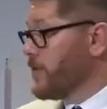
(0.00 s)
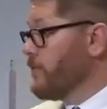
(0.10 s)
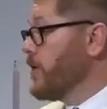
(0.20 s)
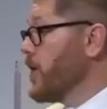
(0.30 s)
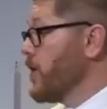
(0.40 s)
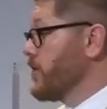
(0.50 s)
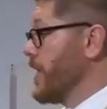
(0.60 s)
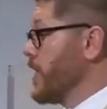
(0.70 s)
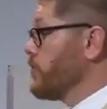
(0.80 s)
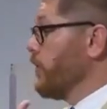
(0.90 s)
of years,
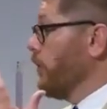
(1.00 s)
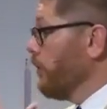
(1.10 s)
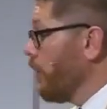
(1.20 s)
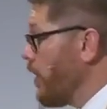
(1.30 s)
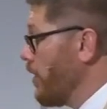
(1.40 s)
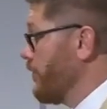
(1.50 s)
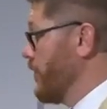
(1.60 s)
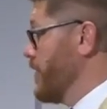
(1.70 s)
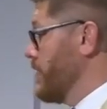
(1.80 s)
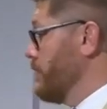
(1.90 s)
Israel longed
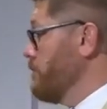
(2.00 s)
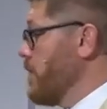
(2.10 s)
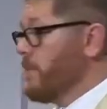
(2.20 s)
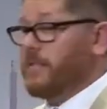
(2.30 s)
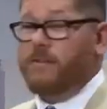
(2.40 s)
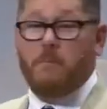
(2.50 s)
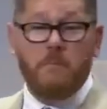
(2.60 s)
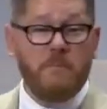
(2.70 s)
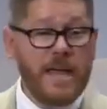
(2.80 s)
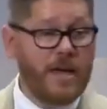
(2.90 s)
for this moment to
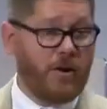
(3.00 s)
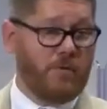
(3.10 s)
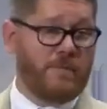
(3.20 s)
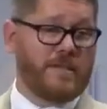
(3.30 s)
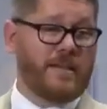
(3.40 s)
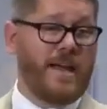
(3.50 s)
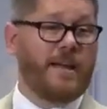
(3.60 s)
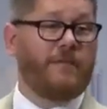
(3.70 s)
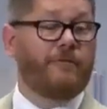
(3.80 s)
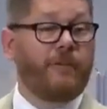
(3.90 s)
meet her Messiah,
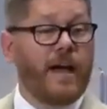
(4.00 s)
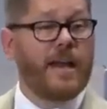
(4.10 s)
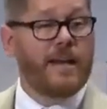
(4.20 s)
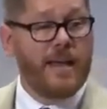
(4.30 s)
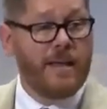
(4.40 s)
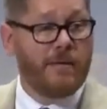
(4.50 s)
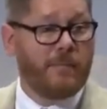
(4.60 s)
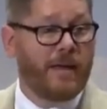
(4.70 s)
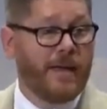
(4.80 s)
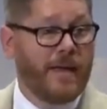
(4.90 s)
to find
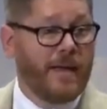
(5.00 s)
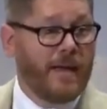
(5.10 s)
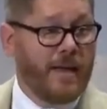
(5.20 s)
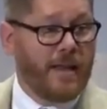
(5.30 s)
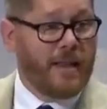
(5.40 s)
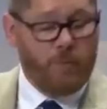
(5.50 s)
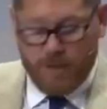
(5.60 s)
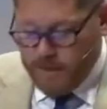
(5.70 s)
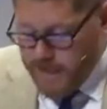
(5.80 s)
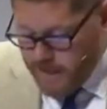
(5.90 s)
him that would
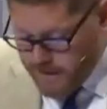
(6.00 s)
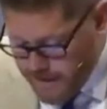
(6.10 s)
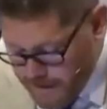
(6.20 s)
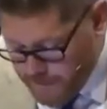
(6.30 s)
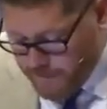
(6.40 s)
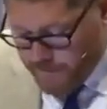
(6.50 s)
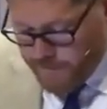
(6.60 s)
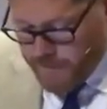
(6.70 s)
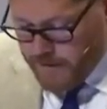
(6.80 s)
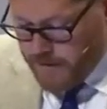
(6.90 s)
lead them
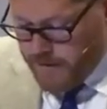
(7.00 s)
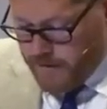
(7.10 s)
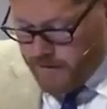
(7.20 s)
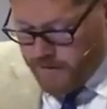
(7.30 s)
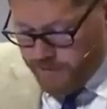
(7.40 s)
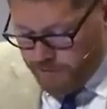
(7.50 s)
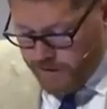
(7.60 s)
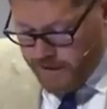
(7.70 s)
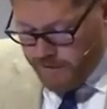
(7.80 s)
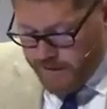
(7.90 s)
to
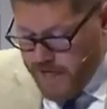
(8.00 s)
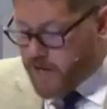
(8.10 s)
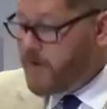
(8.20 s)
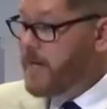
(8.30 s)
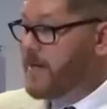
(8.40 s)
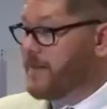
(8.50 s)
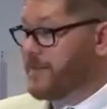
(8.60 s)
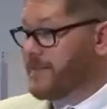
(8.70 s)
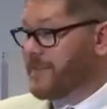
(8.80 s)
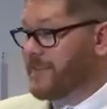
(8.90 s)
freedom. And here he
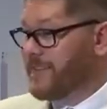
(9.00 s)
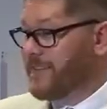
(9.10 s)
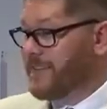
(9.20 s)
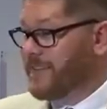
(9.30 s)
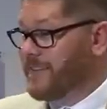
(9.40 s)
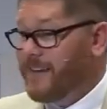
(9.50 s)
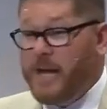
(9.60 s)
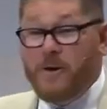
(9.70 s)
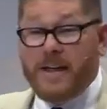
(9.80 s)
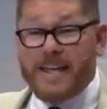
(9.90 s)
is.
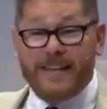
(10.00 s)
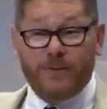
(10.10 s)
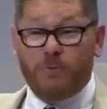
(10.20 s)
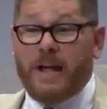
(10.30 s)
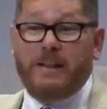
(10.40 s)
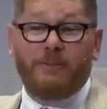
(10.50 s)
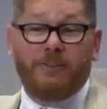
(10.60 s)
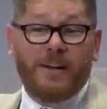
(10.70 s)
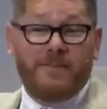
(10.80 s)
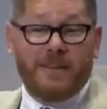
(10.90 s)
Here he is right in
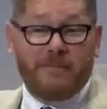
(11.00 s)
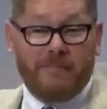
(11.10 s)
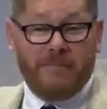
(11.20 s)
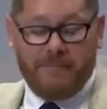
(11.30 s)
front of them.